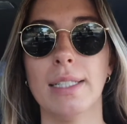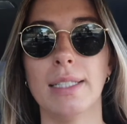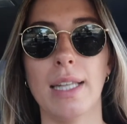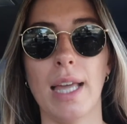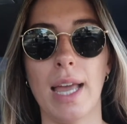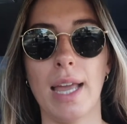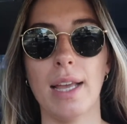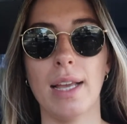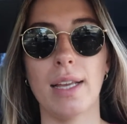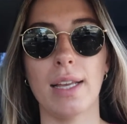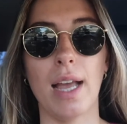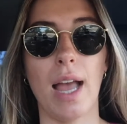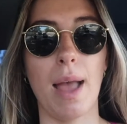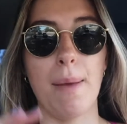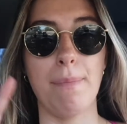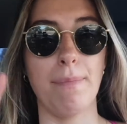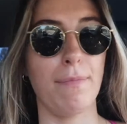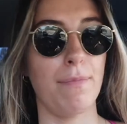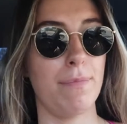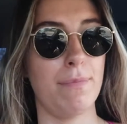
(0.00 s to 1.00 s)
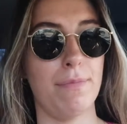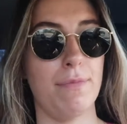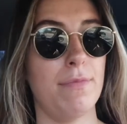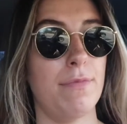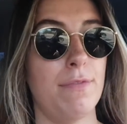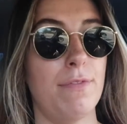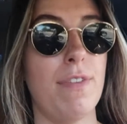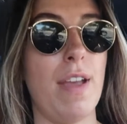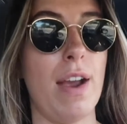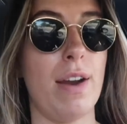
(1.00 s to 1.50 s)
Like I'm
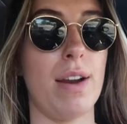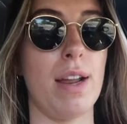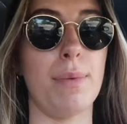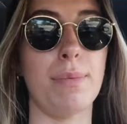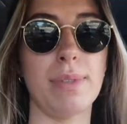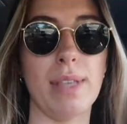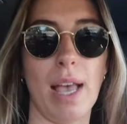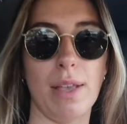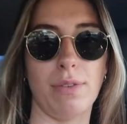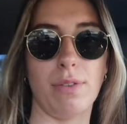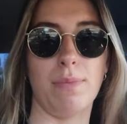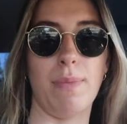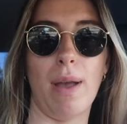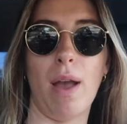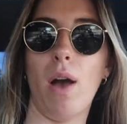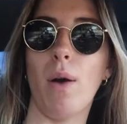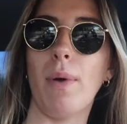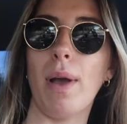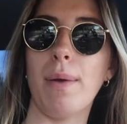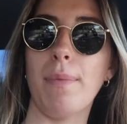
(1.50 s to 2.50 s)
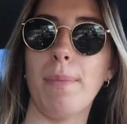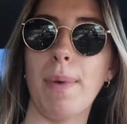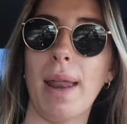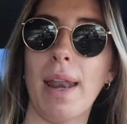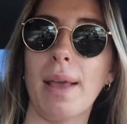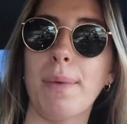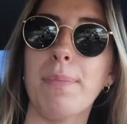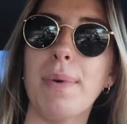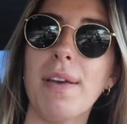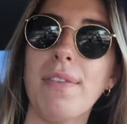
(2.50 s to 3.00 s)
very obsessed with my all white
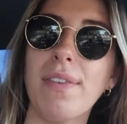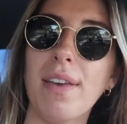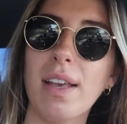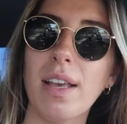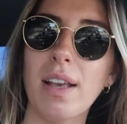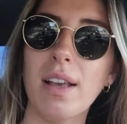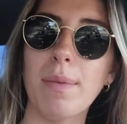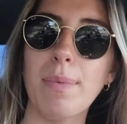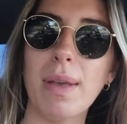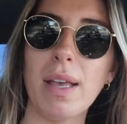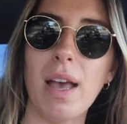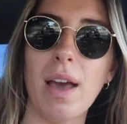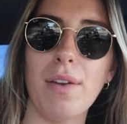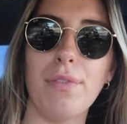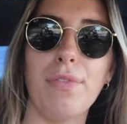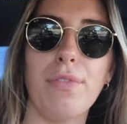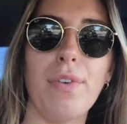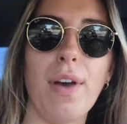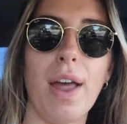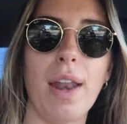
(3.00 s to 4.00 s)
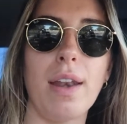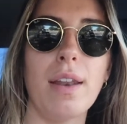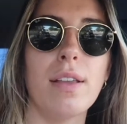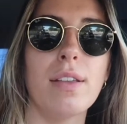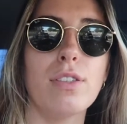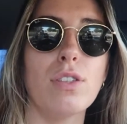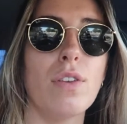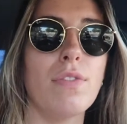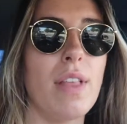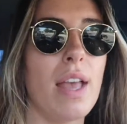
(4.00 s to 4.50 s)
bedding, but I feel like it could be kind of fun.
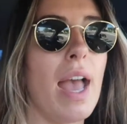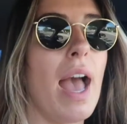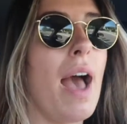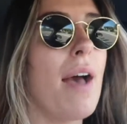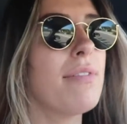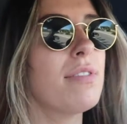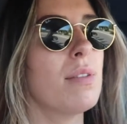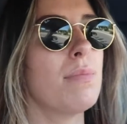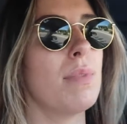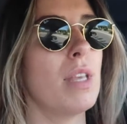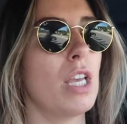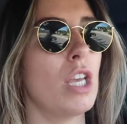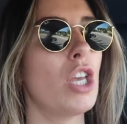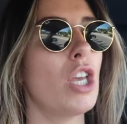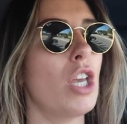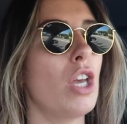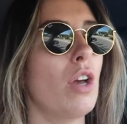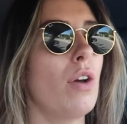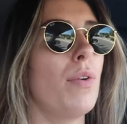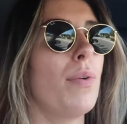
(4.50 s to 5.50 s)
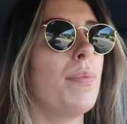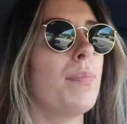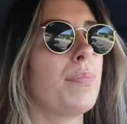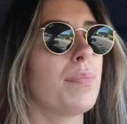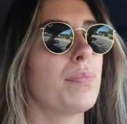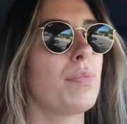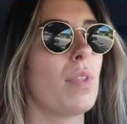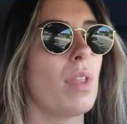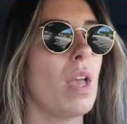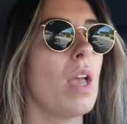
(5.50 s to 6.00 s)
So if they have something cute,
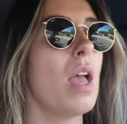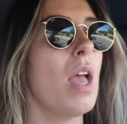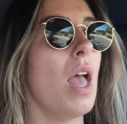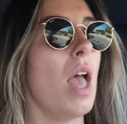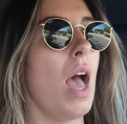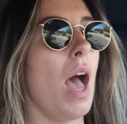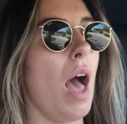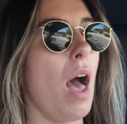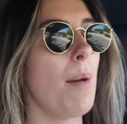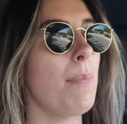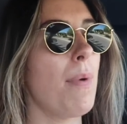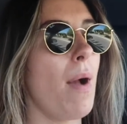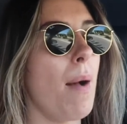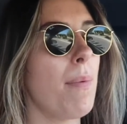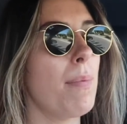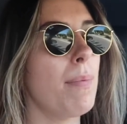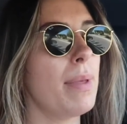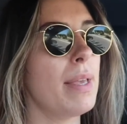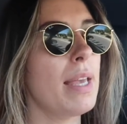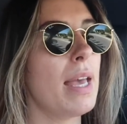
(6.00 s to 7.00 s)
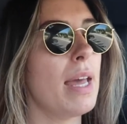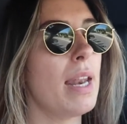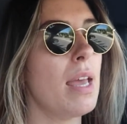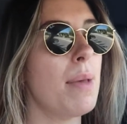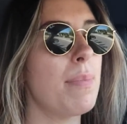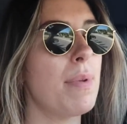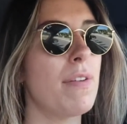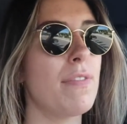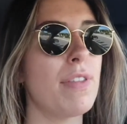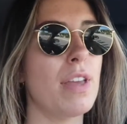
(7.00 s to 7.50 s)
I'll probably get
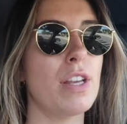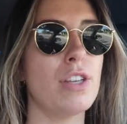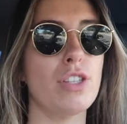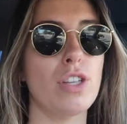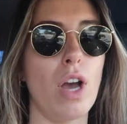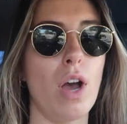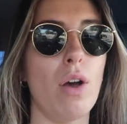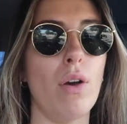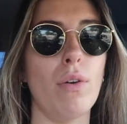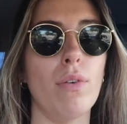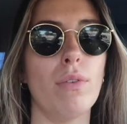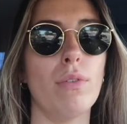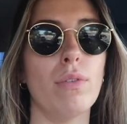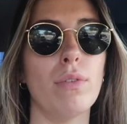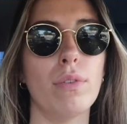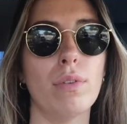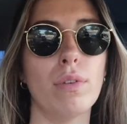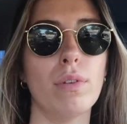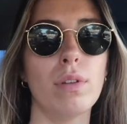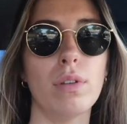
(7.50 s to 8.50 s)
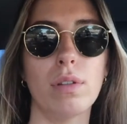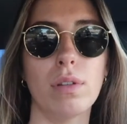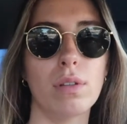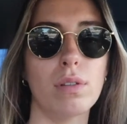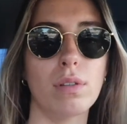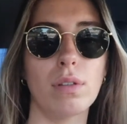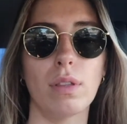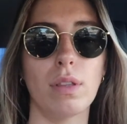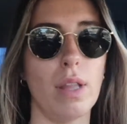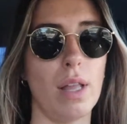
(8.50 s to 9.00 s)
it. But if they don't,
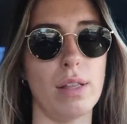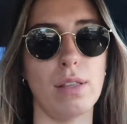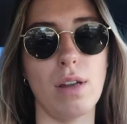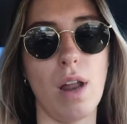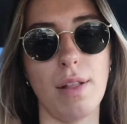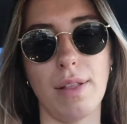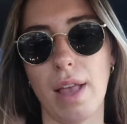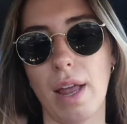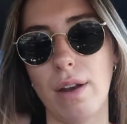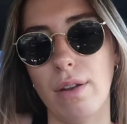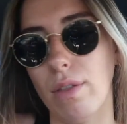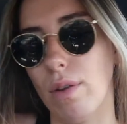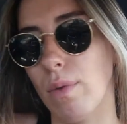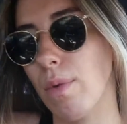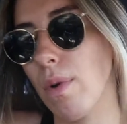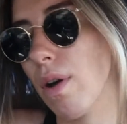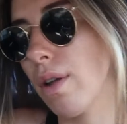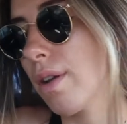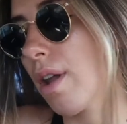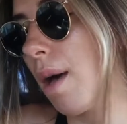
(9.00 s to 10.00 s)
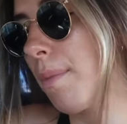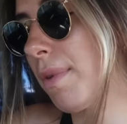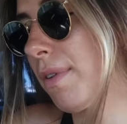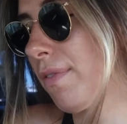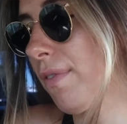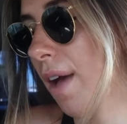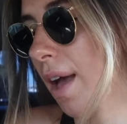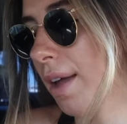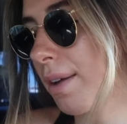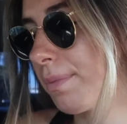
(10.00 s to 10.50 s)
that's not the end of the world and I'll be
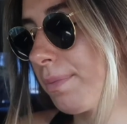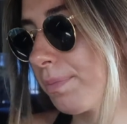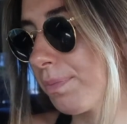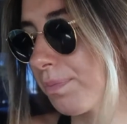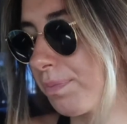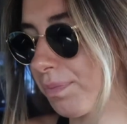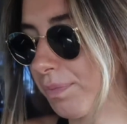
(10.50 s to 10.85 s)
fine.